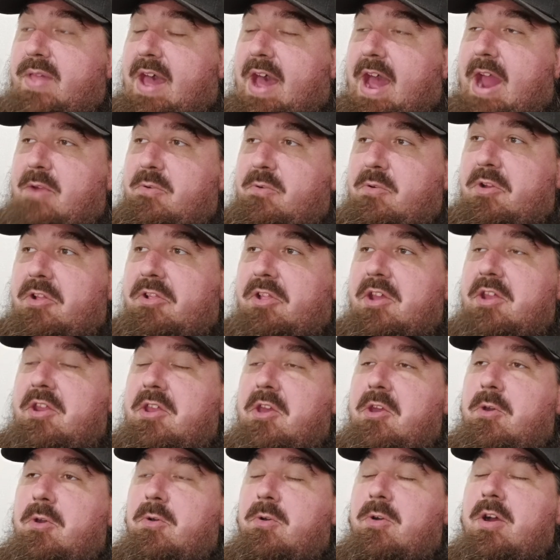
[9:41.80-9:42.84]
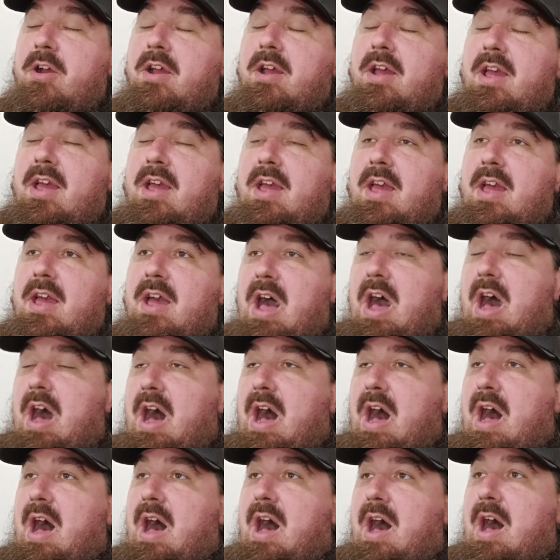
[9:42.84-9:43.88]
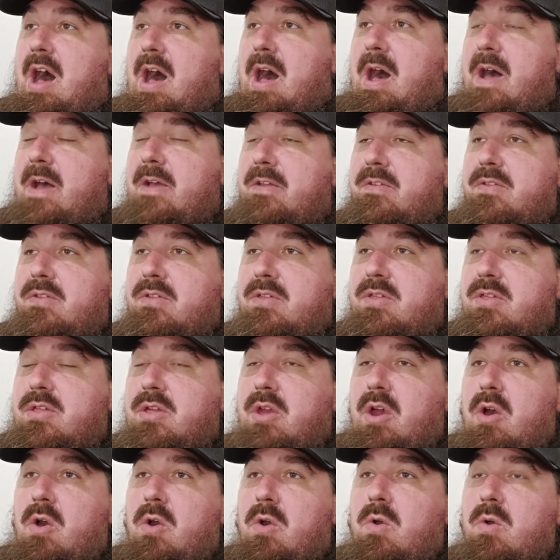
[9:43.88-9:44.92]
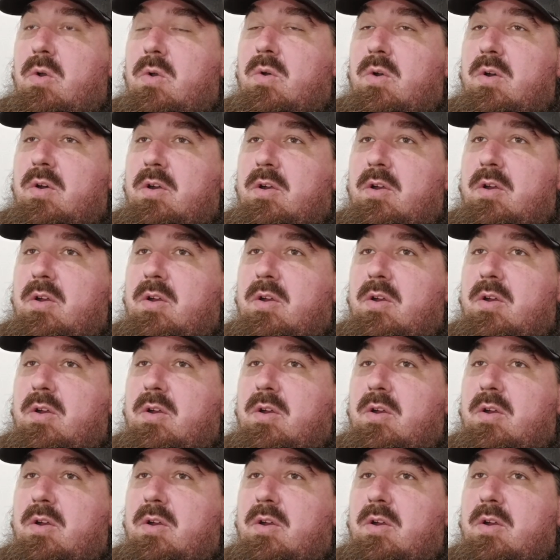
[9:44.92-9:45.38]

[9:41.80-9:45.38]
I really do. So,